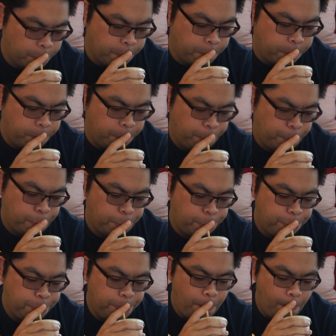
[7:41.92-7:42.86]

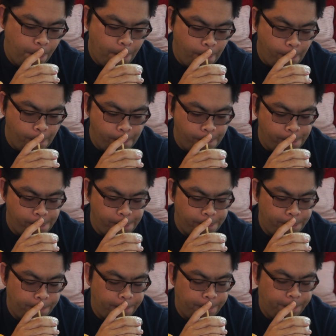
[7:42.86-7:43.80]

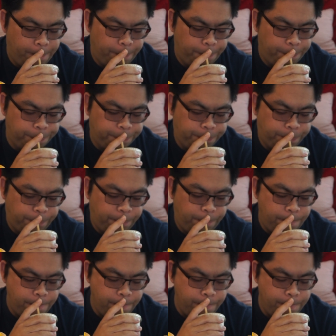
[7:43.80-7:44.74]

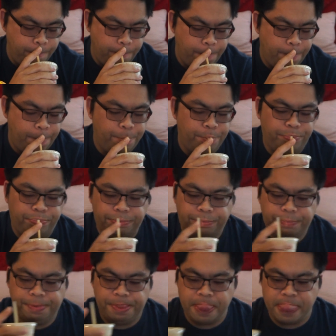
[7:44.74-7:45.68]

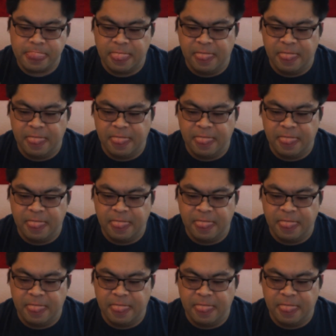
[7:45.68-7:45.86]
No one is speaking in this clip.